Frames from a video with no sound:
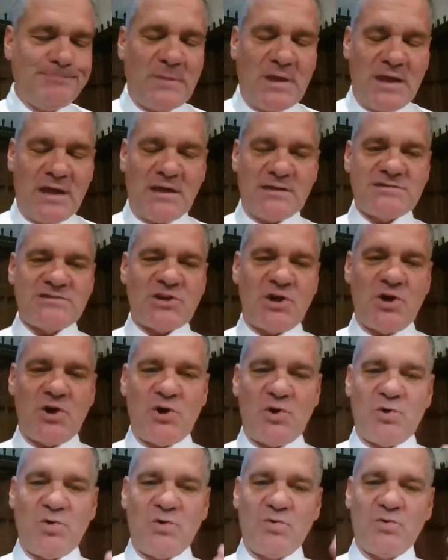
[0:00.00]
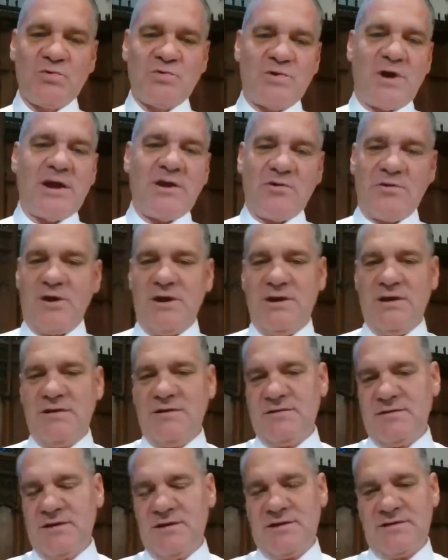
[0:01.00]
And so
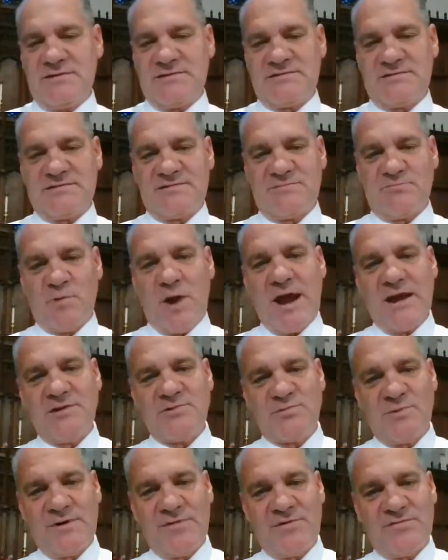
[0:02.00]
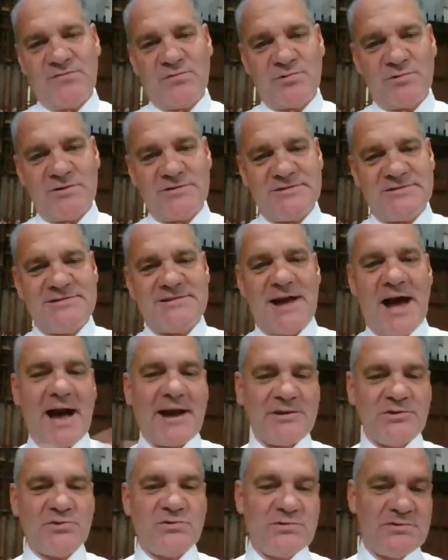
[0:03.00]
Gregory is ranked one of the 4
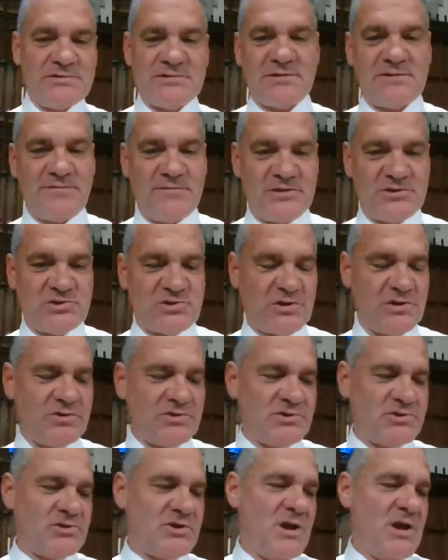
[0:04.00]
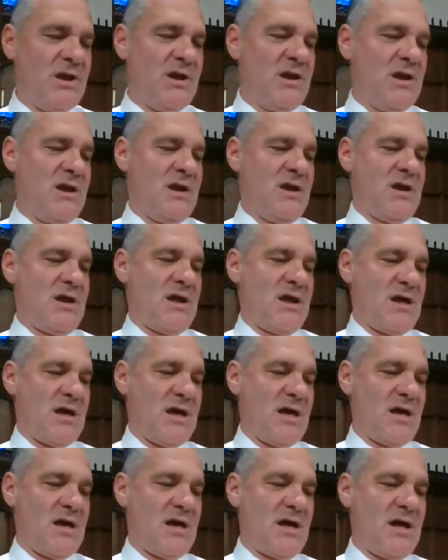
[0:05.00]
doctors of the church,
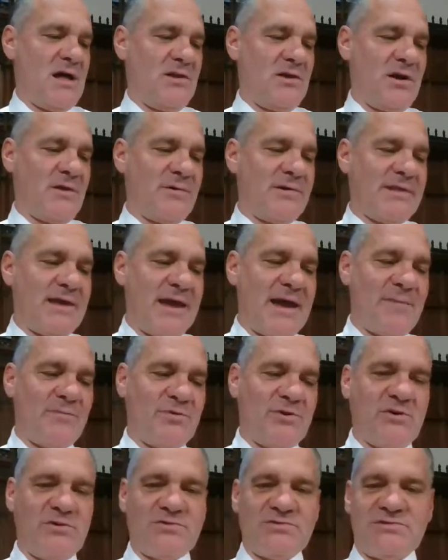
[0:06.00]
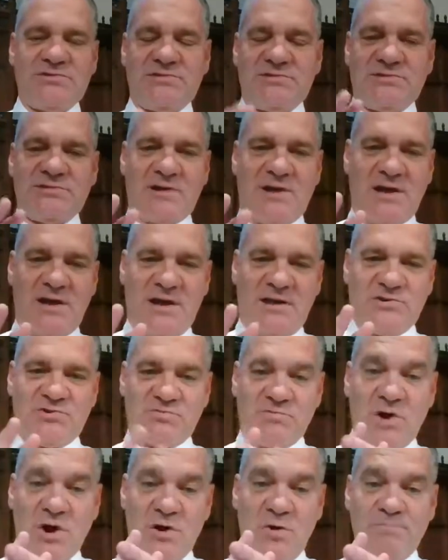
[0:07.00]
along with Ambrose,
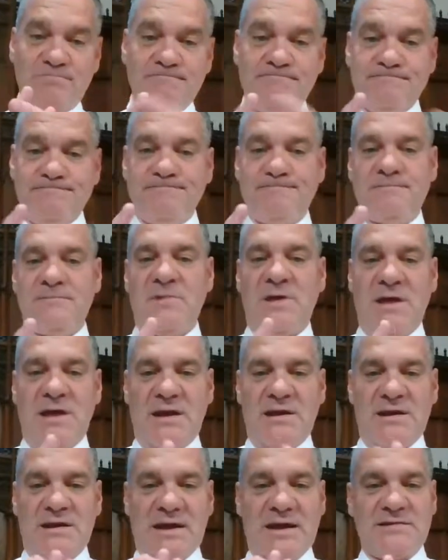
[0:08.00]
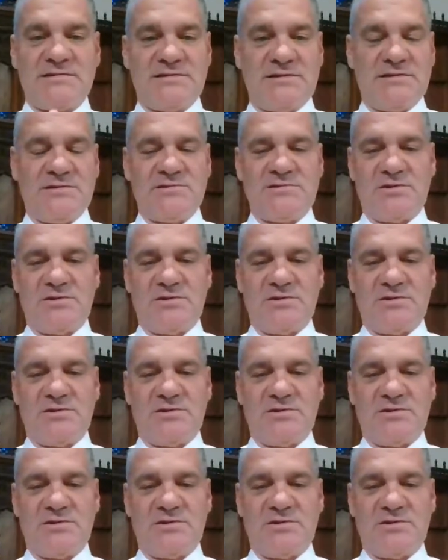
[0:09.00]
Jerome, and Augustine.